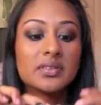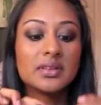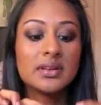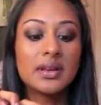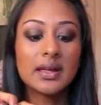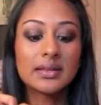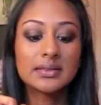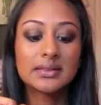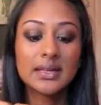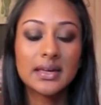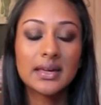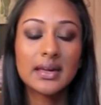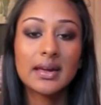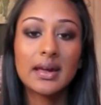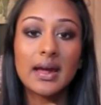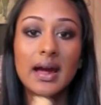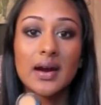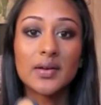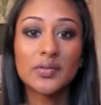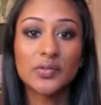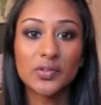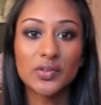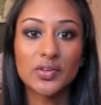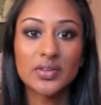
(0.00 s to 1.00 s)
Nothing
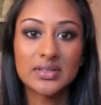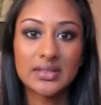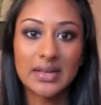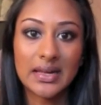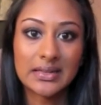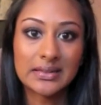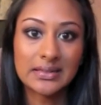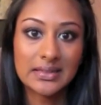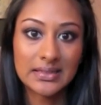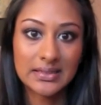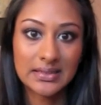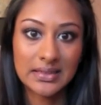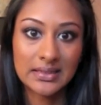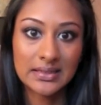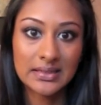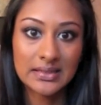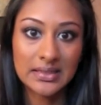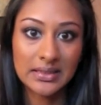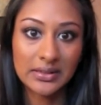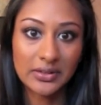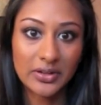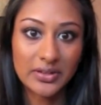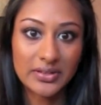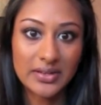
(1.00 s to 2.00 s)
covers like this
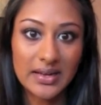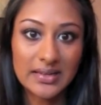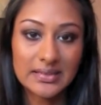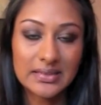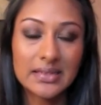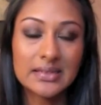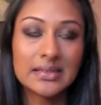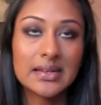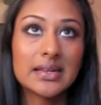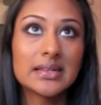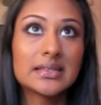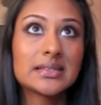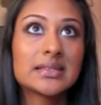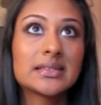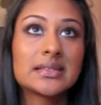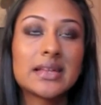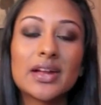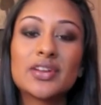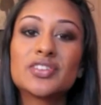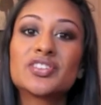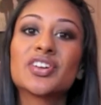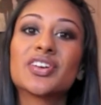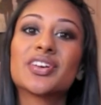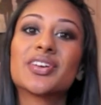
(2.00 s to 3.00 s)
concealer does. It does
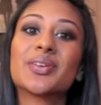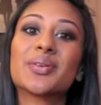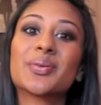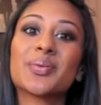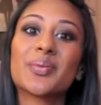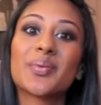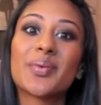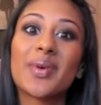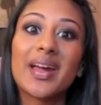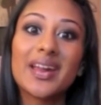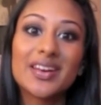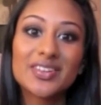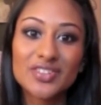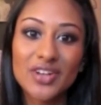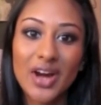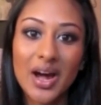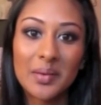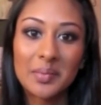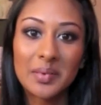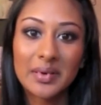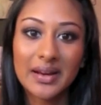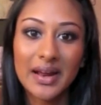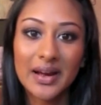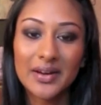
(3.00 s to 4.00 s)
such a great
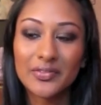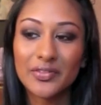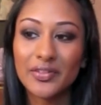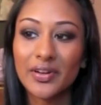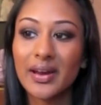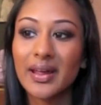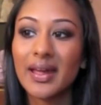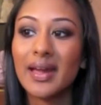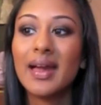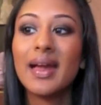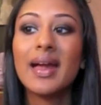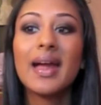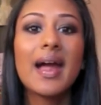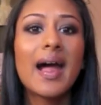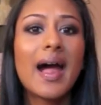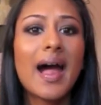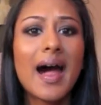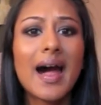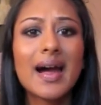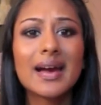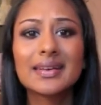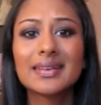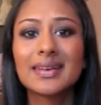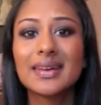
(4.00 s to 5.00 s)
job at covering
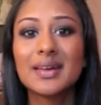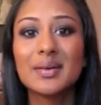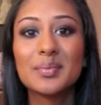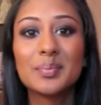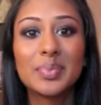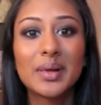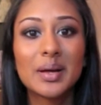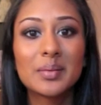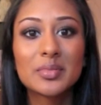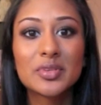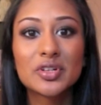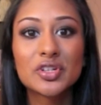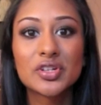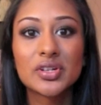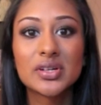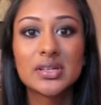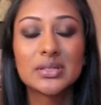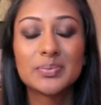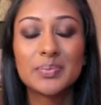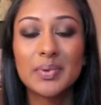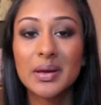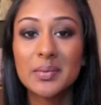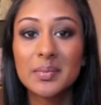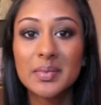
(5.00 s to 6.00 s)
acne,
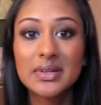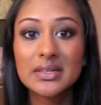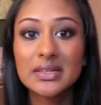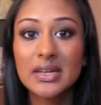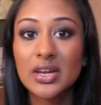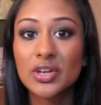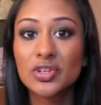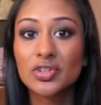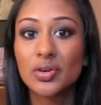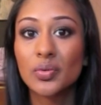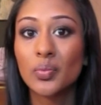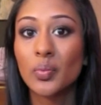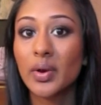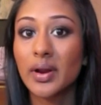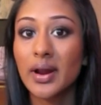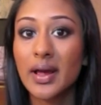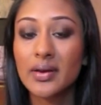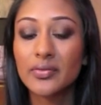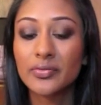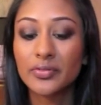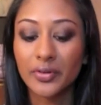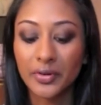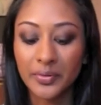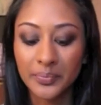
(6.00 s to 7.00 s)
blemishes, pigmentation,
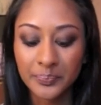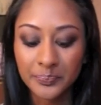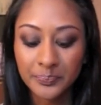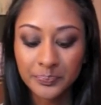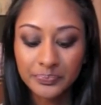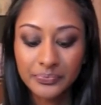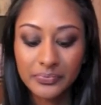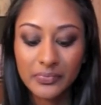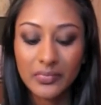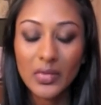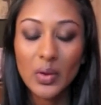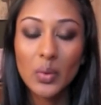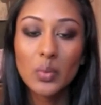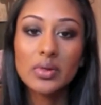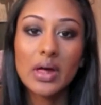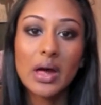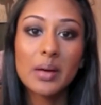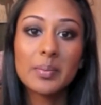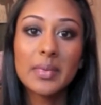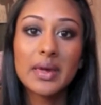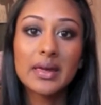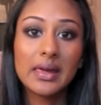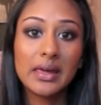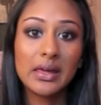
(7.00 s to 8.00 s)
whatever,
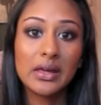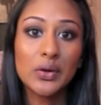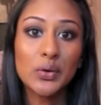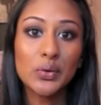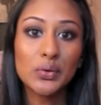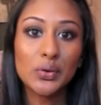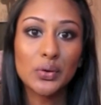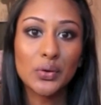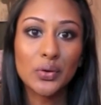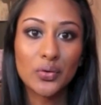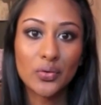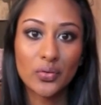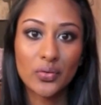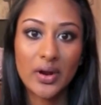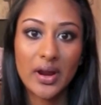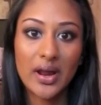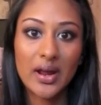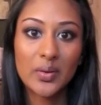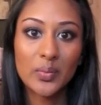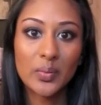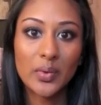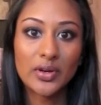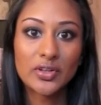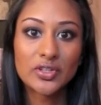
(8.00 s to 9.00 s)
without making you look
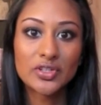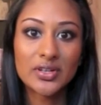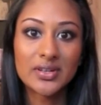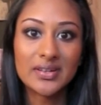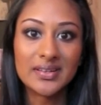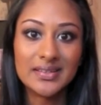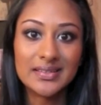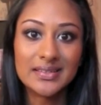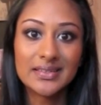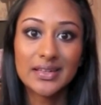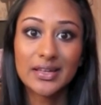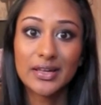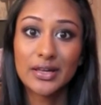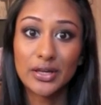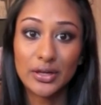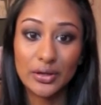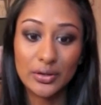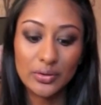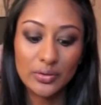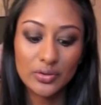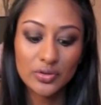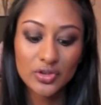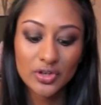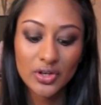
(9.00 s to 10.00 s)
gray, which is
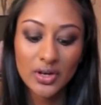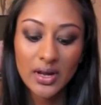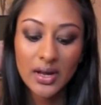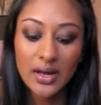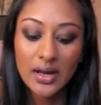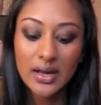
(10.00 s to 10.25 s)
huge.